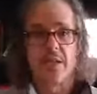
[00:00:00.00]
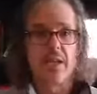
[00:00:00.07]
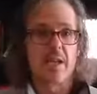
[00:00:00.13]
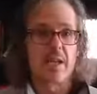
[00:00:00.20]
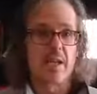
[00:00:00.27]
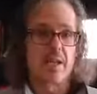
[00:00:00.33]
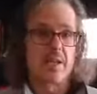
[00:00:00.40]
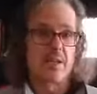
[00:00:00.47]
It
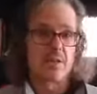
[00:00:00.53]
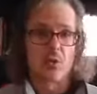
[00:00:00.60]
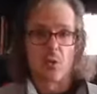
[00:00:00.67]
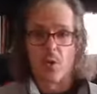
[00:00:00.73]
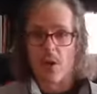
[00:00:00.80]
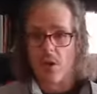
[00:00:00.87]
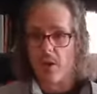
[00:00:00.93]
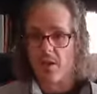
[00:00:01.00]
is
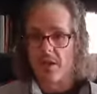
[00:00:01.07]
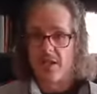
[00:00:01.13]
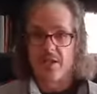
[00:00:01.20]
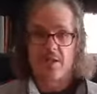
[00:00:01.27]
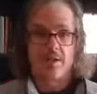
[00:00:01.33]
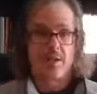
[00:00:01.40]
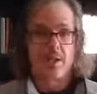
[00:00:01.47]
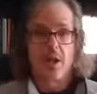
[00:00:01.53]
grown
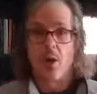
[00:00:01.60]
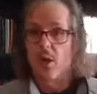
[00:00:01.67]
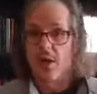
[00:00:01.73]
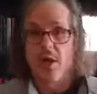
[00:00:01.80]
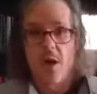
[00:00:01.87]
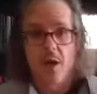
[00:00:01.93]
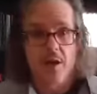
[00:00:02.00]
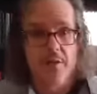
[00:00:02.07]
in the
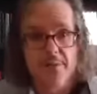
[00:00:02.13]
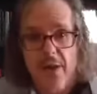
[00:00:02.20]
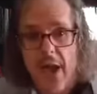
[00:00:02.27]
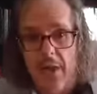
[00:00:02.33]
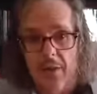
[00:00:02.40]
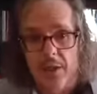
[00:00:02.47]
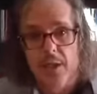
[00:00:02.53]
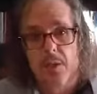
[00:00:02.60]
Okanagan
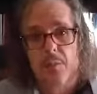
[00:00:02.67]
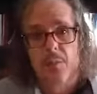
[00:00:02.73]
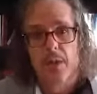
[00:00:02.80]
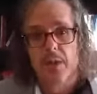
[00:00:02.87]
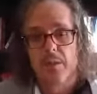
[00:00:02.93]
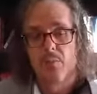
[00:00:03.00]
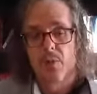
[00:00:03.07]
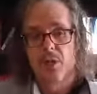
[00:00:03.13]
Valley in,
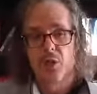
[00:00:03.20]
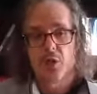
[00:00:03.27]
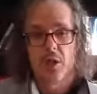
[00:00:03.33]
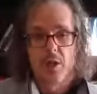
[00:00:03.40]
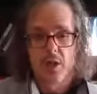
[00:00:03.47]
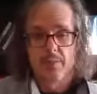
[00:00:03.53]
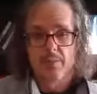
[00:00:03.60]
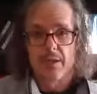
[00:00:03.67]
in British
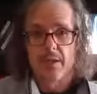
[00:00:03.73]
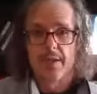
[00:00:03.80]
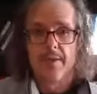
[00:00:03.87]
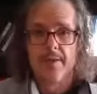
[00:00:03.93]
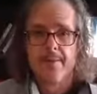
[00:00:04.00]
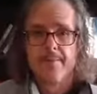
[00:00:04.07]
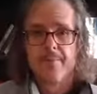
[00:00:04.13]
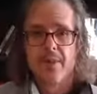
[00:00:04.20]
Columbia.
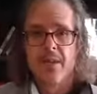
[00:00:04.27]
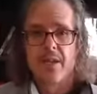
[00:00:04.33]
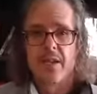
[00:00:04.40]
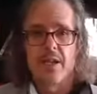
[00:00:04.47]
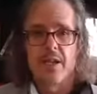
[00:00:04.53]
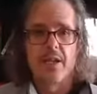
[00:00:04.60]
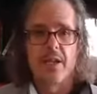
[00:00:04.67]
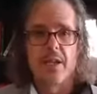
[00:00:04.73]

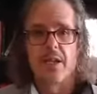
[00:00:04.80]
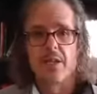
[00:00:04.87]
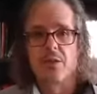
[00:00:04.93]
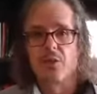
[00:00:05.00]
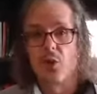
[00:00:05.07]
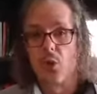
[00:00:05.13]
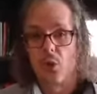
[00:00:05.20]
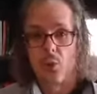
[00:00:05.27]
It
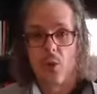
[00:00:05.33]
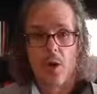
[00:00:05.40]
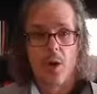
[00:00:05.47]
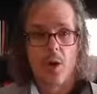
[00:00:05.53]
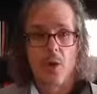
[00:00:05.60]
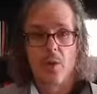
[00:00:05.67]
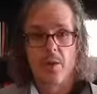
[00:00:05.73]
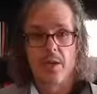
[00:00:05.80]
is
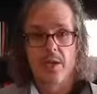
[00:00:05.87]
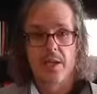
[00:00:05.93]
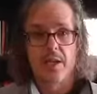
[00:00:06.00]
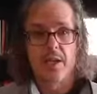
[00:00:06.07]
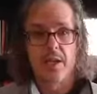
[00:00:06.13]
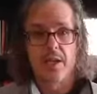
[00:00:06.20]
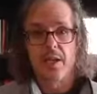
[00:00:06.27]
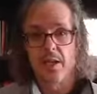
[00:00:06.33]
grown
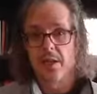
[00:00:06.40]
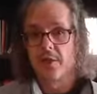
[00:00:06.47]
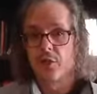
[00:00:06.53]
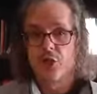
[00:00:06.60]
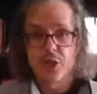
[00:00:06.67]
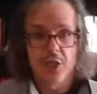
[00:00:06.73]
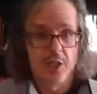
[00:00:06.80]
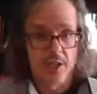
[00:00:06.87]
in
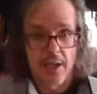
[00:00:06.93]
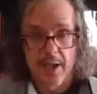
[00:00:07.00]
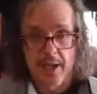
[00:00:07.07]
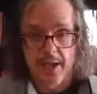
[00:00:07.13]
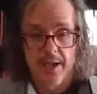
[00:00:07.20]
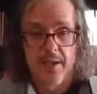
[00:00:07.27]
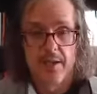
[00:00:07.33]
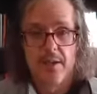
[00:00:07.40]
Chile.
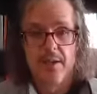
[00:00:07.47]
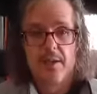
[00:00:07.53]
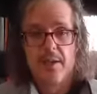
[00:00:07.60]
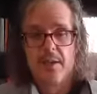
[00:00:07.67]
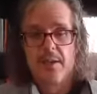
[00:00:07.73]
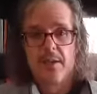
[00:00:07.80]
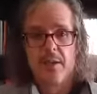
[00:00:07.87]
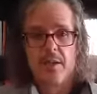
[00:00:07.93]

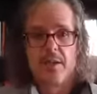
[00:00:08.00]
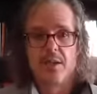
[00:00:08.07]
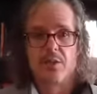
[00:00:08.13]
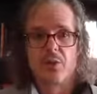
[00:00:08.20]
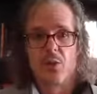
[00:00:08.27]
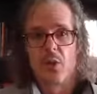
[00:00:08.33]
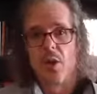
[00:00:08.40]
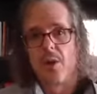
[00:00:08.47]
It is
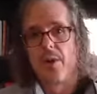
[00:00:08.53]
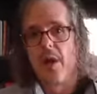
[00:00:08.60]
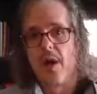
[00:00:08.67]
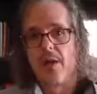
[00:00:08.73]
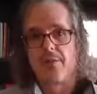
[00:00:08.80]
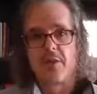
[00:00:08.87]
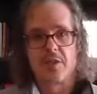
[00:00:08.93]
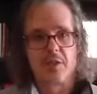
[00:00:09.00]
grown
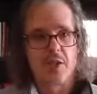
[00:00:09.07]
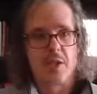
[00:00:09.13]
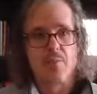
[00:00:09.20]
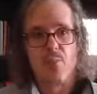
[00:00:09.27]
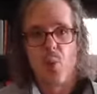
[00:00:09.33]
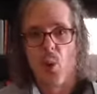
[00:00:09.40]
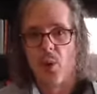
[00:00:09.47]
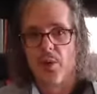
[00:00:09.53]
obviously in
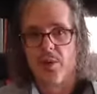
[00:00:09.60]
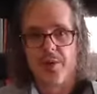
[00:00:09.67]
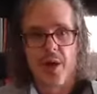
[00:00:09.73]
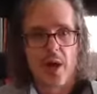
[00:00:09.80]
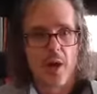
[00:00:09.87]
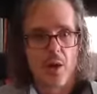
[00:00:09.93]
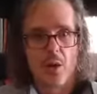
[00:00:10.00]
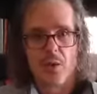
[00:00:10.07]

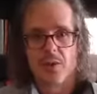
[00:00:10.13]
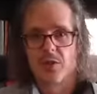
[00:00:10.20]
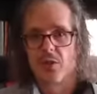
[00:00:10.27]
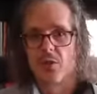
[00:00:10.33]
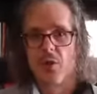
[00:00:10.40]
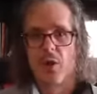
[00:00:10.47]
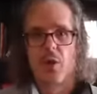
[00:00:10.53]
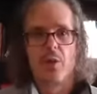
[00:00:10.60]
Bordeaux. It's
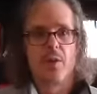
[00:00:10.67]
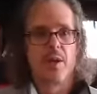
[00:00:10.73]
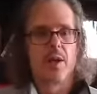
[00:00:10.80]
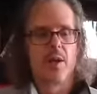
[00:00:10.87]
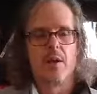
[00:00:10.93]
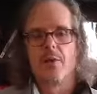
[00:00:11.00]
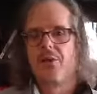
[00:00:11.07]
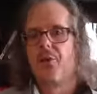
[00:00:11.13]
grown
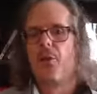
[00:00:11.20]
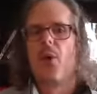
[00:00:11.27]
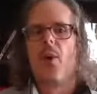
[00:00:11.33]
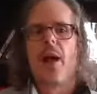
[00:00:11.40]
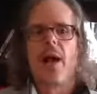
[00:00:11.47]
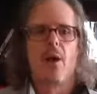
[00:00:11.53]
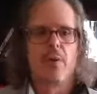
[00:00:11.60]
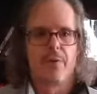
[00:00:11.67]

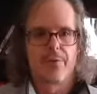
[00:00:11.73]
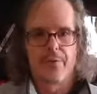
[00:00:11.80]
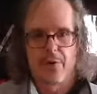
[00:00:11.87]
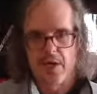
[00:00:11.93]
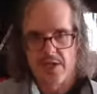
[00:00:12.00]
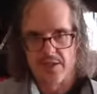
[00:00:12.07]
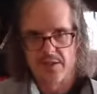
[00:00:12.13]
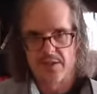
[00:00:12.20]
throughout
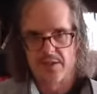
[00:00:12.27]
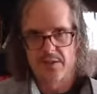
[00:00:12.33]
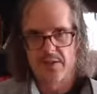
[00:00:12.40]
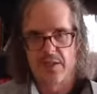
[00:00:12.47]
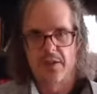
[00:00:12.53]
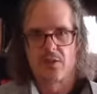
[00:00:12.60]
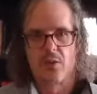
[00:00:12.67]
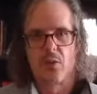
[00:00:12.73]
France.
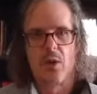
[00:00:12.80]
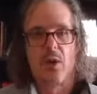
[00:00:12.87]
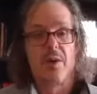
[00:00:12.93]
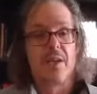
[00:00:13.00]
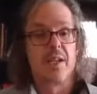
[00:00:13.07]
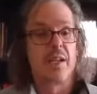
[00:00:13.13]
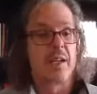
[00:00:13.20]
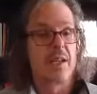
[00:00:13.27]
It's grown
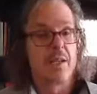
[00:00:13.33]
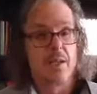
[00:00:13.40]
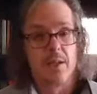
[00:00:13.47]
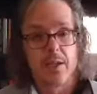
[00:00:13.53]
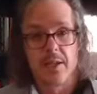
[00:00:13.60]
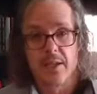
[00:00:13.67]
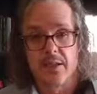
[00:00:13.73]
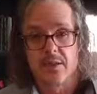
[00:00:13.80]
in
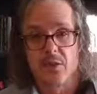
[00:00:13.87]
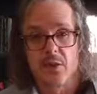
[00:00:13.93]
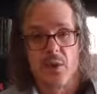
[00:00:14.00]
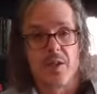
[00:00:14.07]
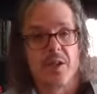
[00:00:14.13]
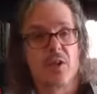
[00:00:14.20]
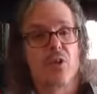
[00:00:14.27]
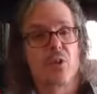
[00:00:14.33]
Italy. It's grown
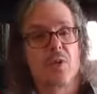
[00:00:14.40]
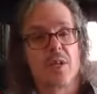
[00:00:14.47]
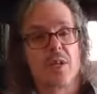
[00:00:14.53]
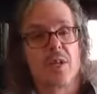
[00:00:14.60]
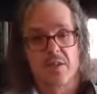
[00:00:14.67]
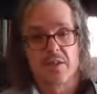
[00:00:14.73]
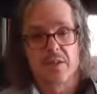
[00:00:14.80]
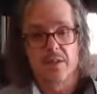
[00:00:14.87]
in
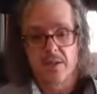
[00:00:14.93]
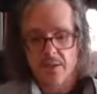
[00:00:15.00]
Greece.